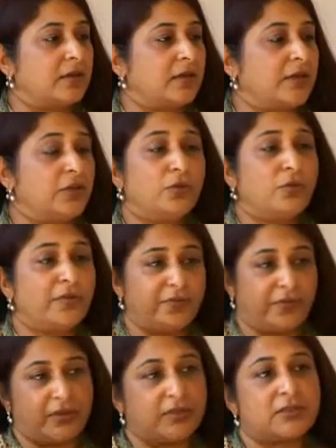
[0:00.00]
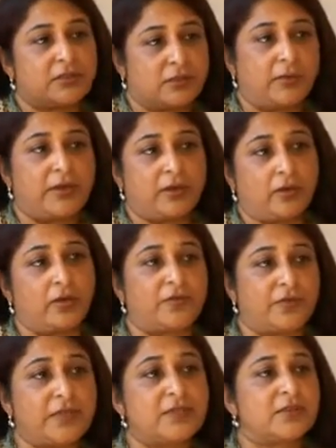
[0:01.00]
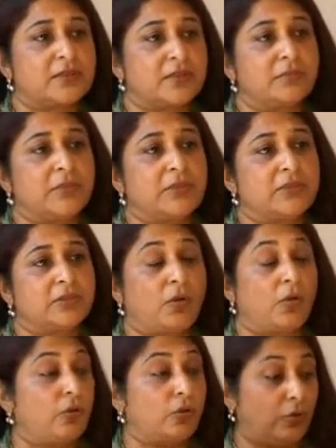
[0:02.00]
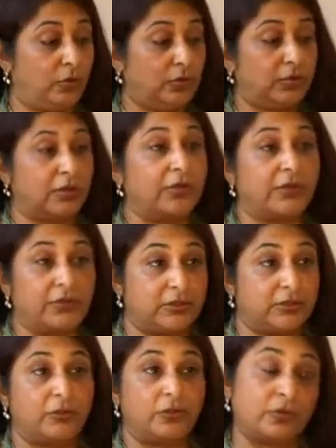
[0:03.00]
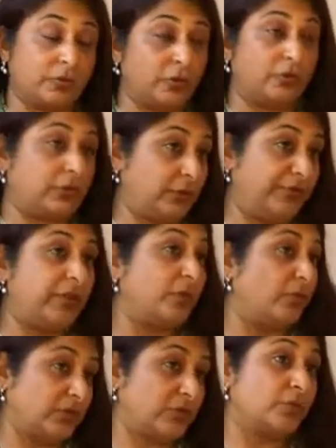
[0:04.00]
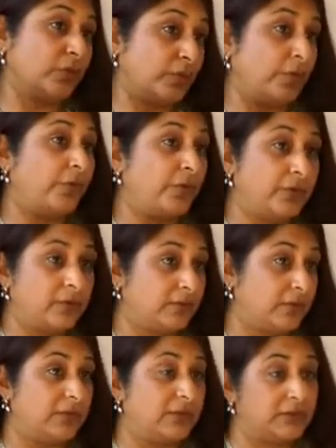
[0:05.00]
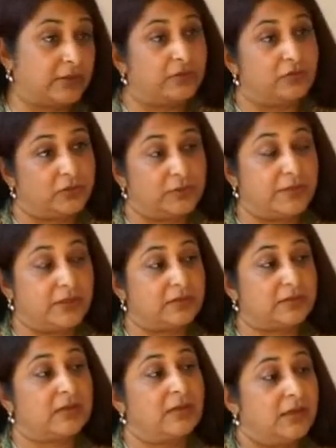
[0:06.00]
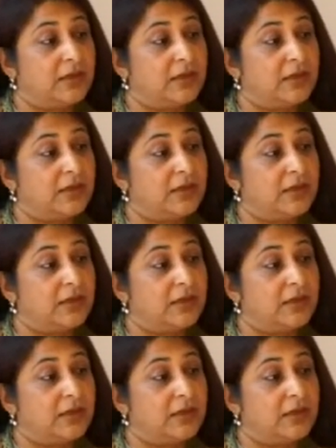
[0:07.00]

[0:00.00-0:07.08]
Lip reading: I know we faced quite a lot of racism into all the girls, not even the ones who were born in this country, because